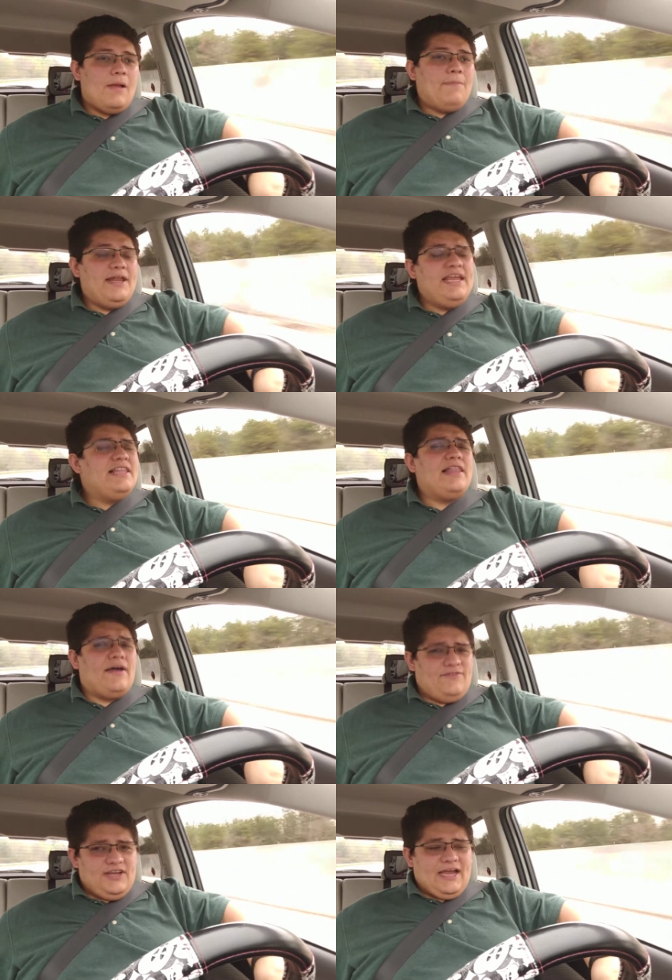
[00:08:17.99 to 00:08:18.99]
But he
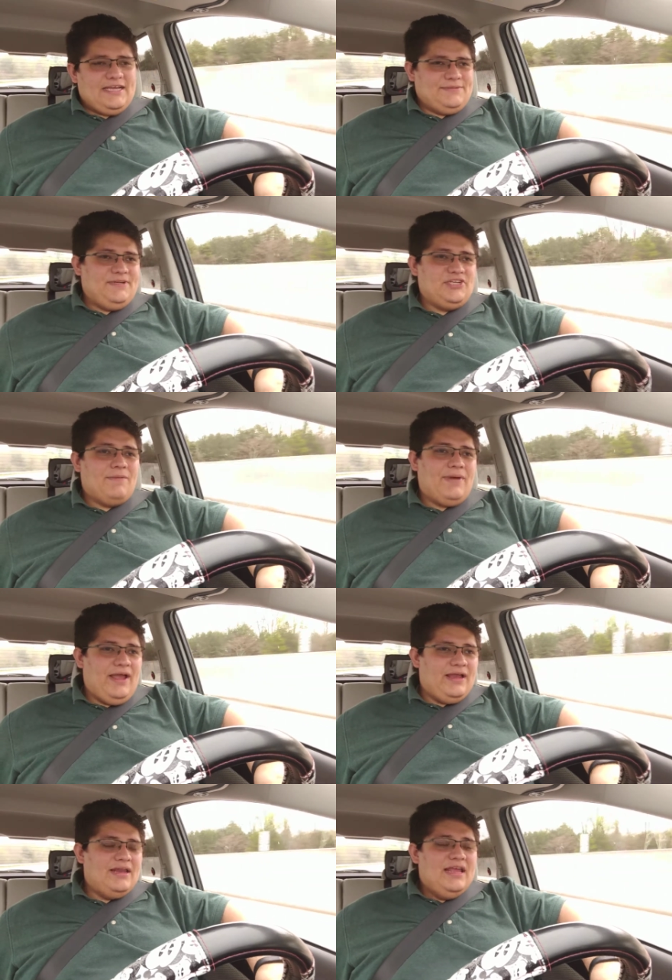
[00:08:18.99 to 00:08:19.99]
loved it, guys. I mean, he took a
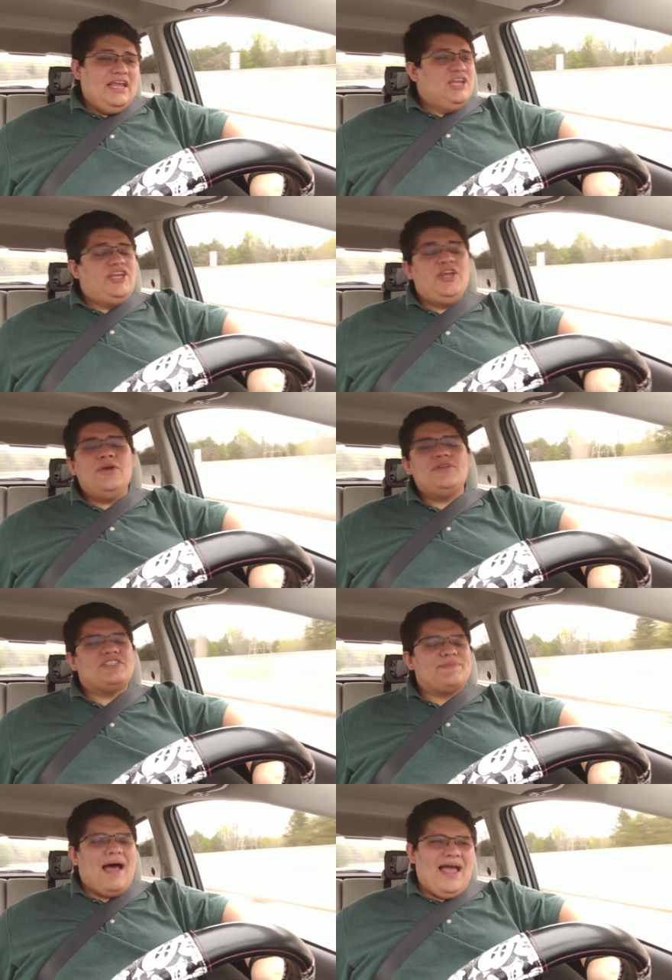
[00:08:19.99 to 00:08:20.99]
bite, huge
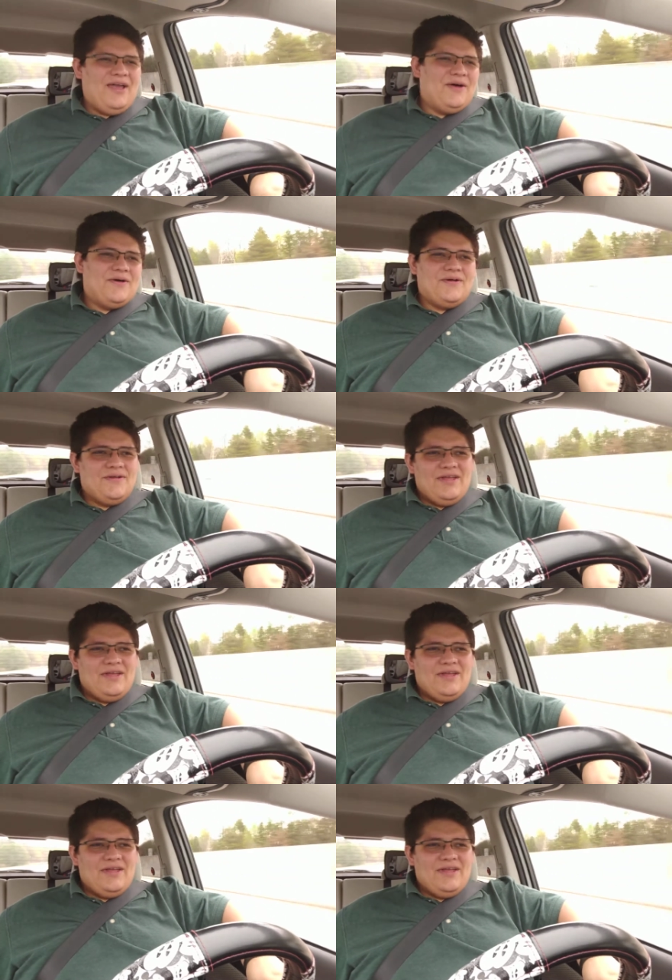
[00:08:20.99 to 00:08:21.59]
smile,